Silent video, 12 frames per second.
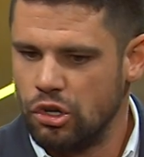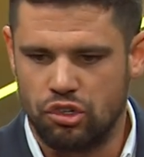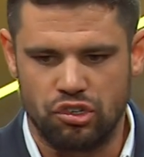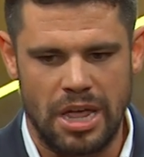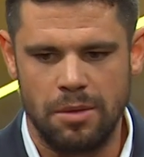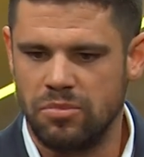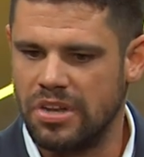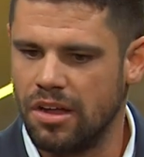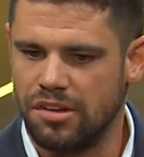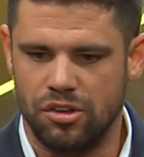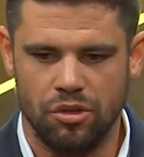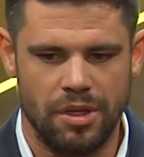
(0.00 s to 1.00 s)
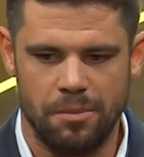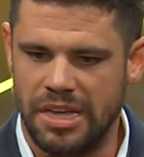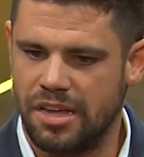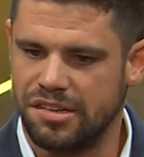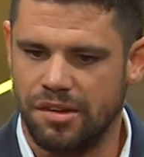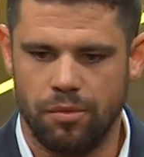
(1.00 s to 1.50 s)
Shame tells you that
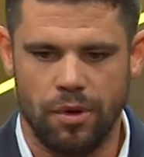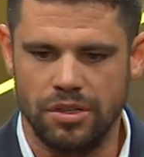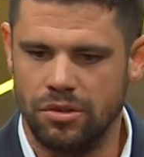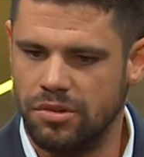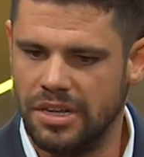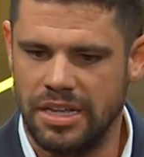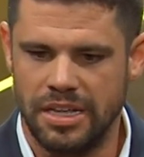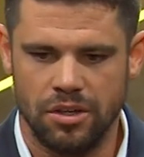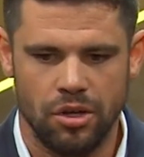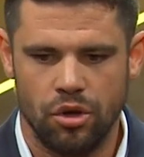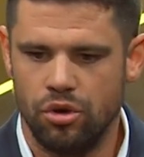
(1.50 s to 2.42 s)
because of what you did,